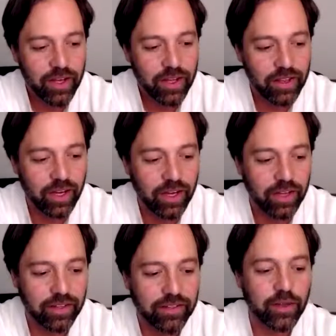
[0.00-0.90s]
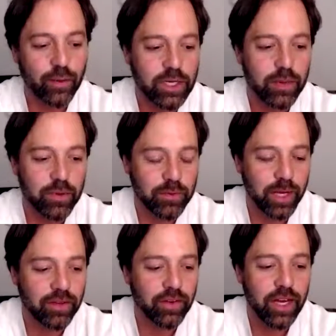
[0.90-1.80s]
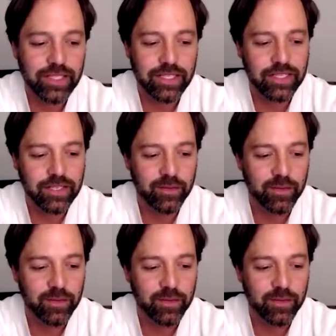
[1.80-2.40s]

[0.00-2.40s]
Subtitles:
let's say the Christian perspective on Gnosticism